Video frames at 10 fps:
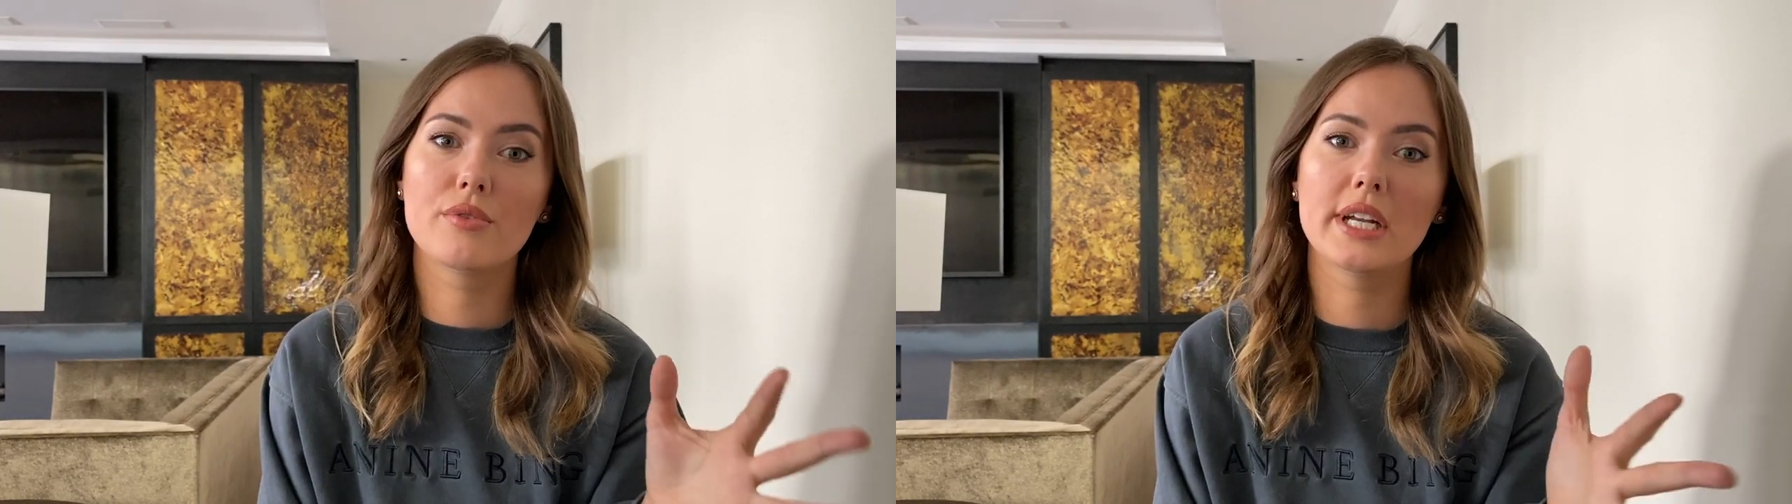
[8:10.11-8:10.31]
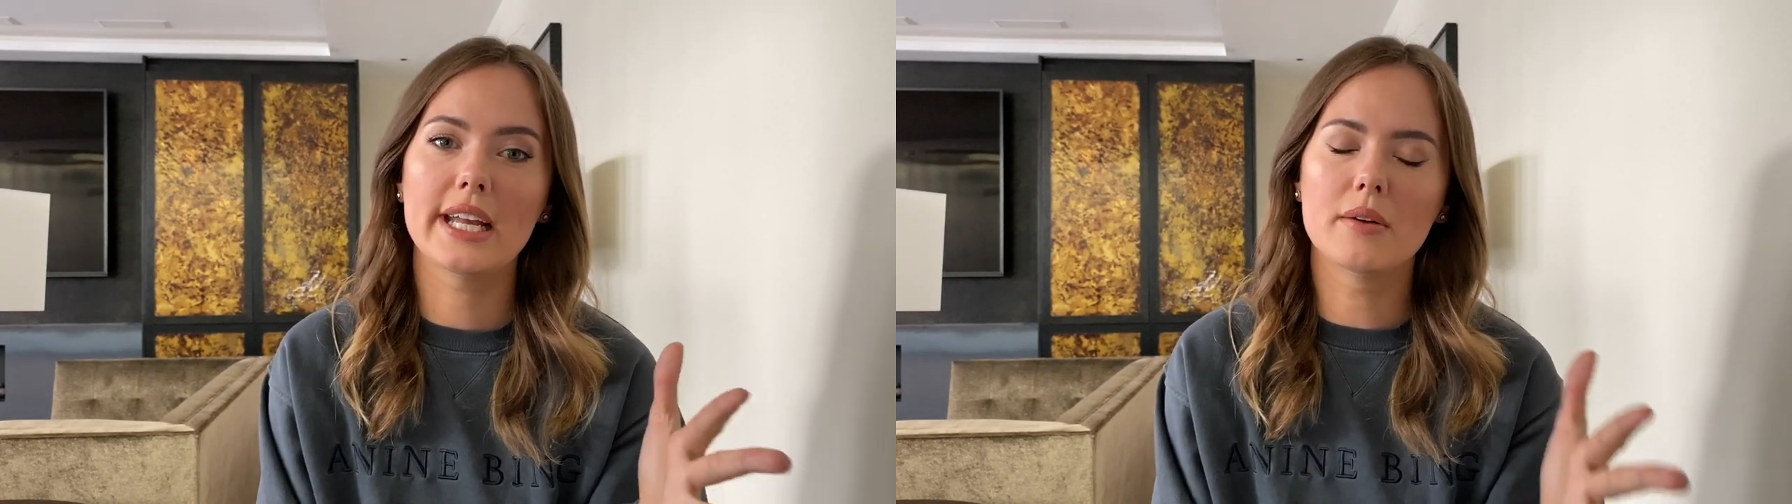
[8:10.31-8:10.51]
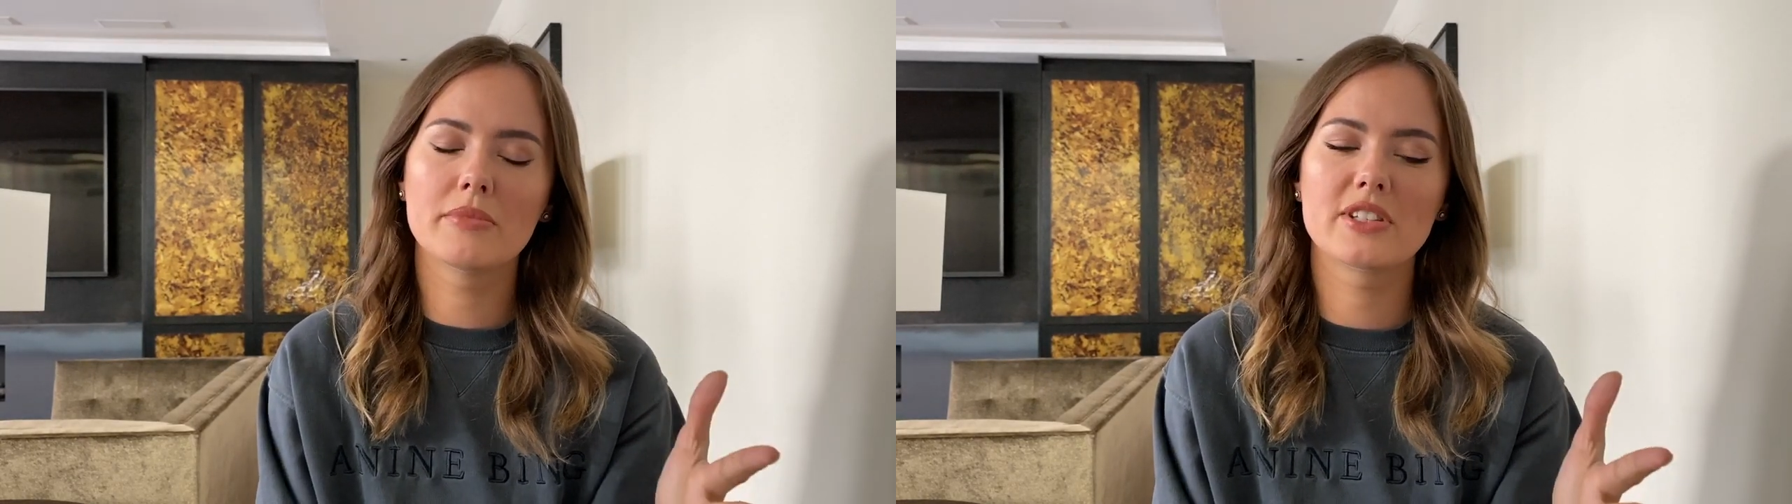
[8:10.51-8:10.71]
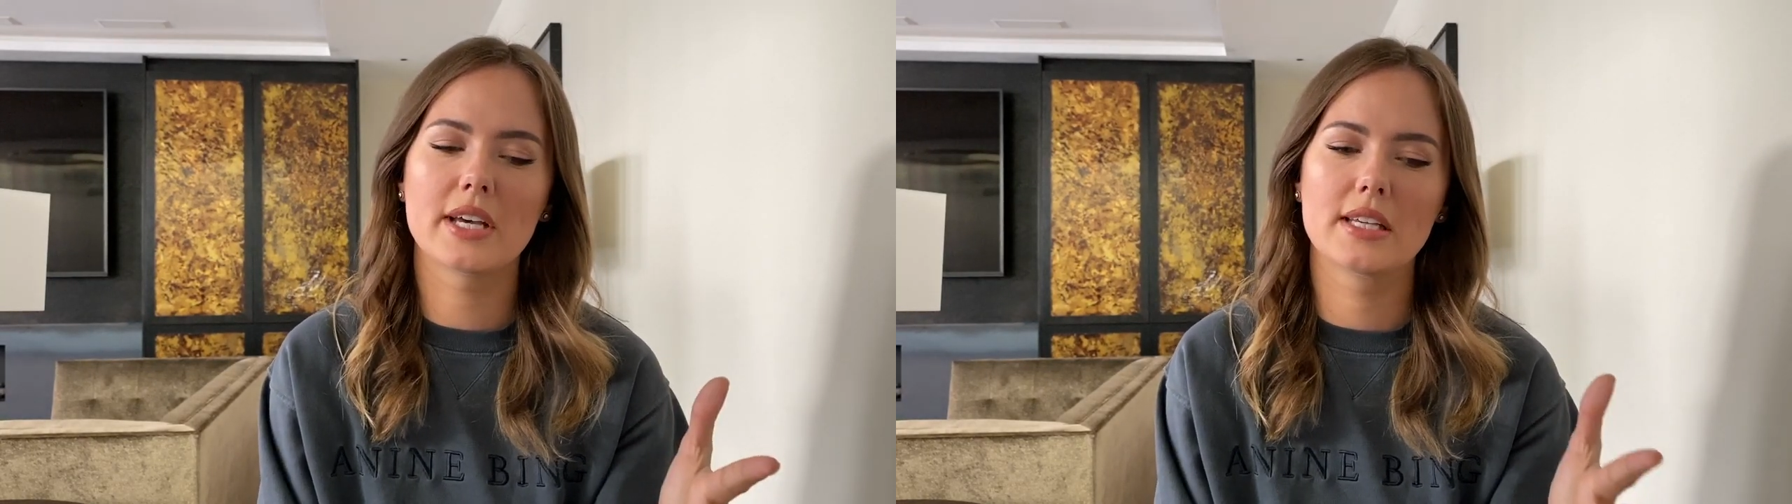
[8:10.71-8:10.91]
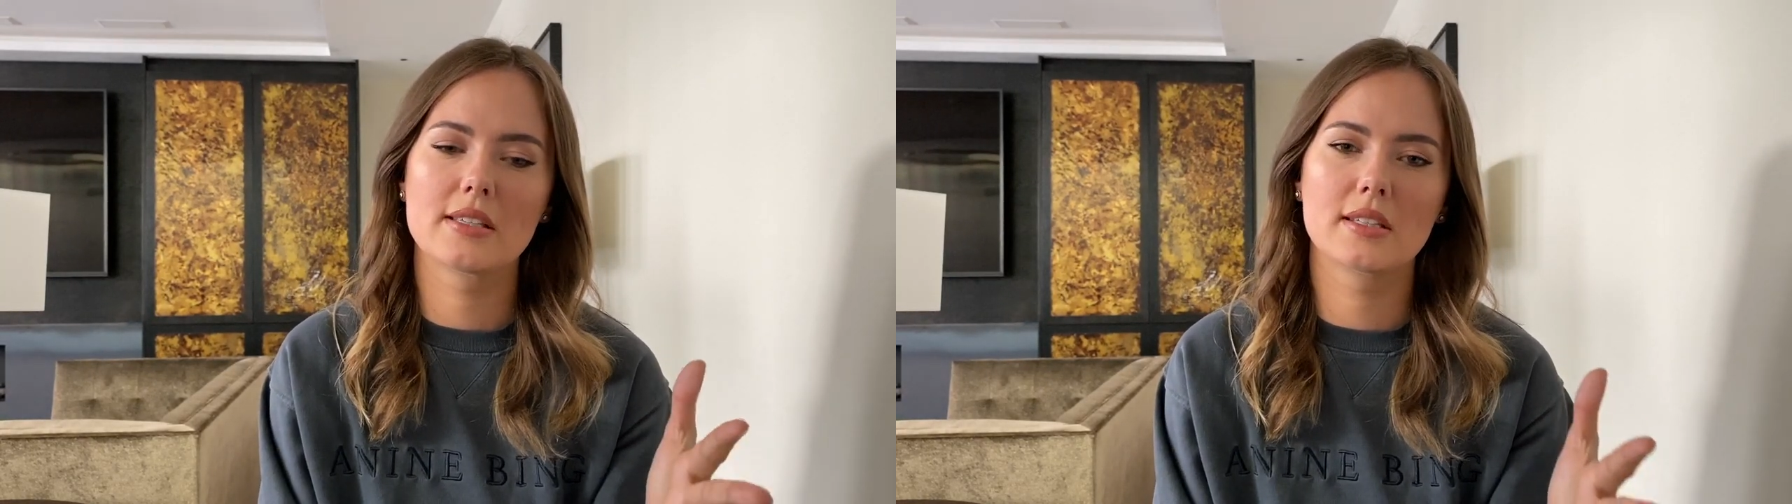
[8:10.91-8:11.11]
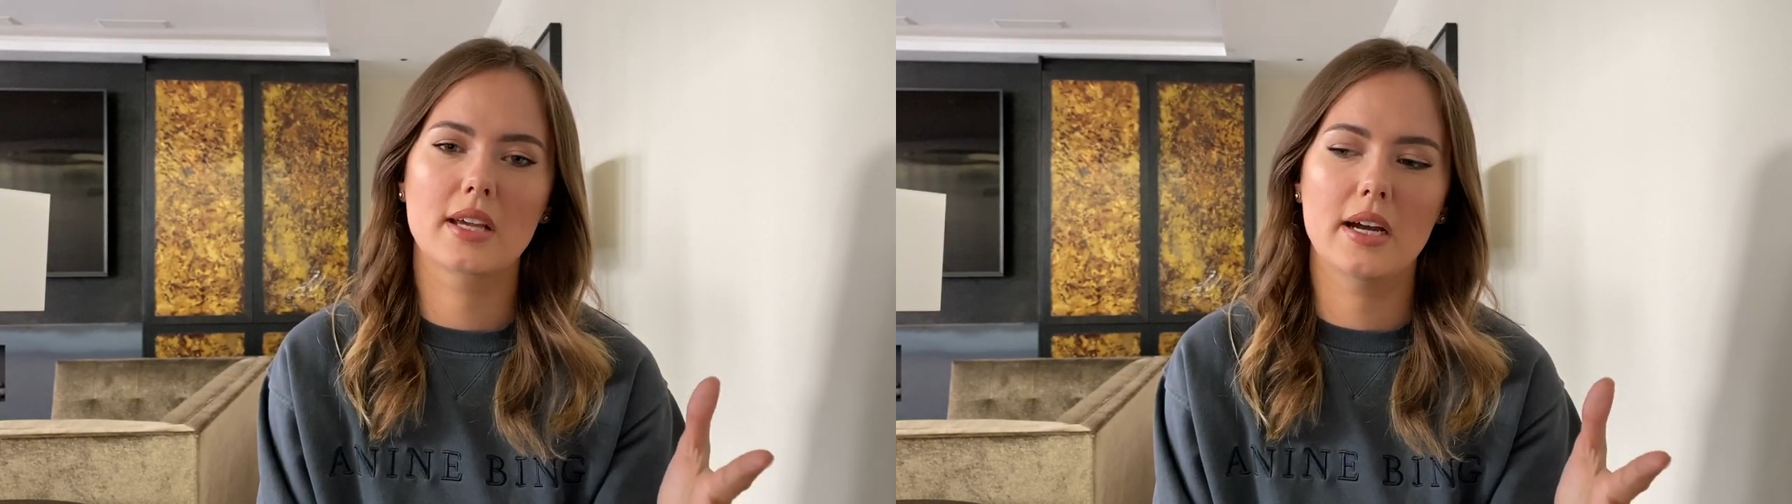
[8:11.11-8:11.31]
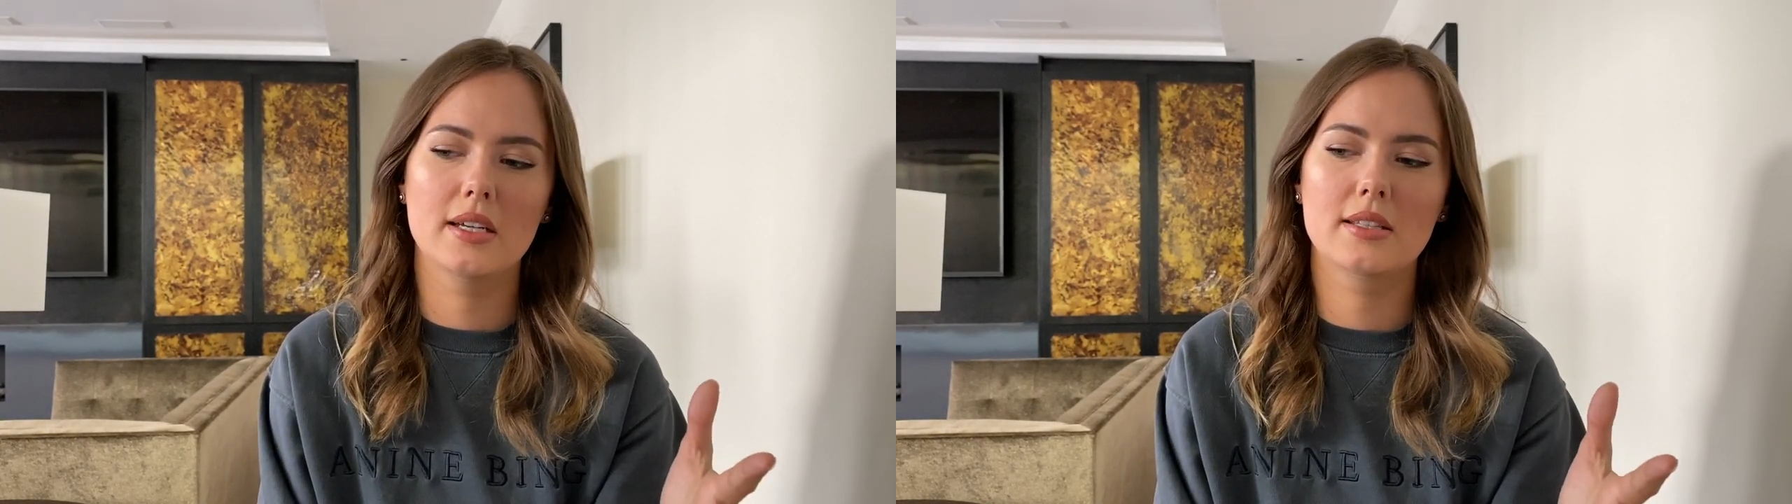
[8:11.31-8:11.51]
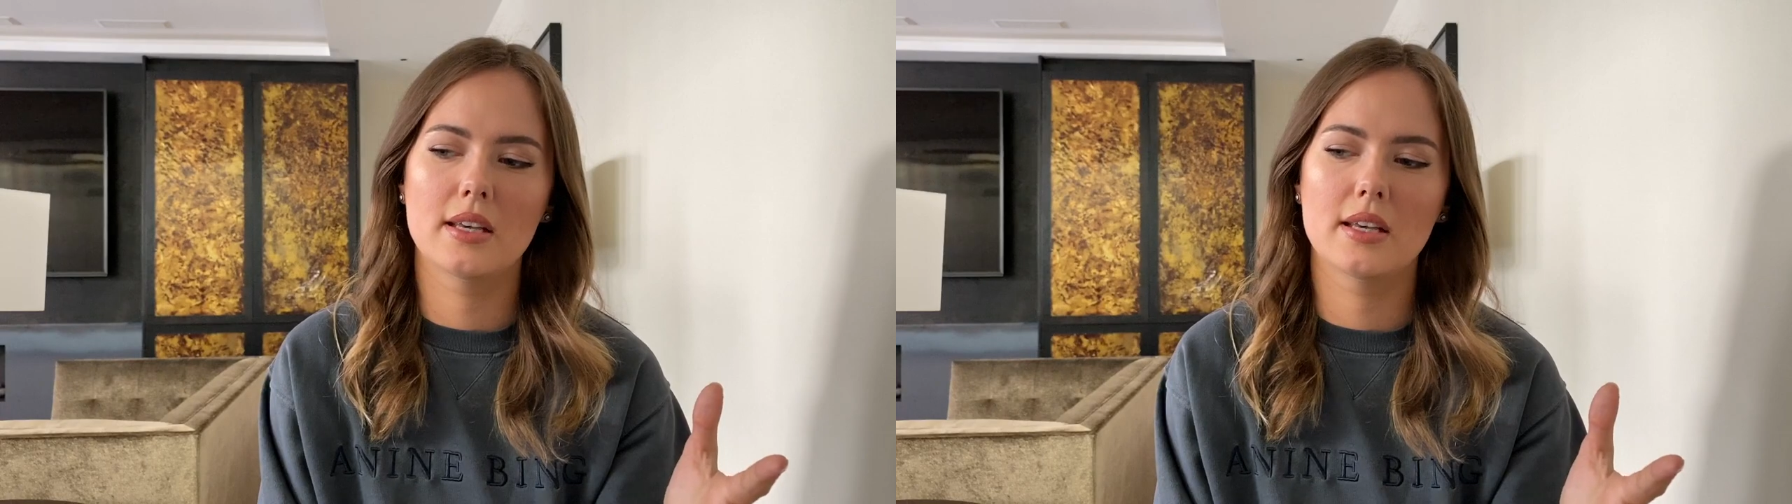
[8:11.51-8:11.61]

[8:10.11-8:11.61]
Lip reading: really emphasize this, guys,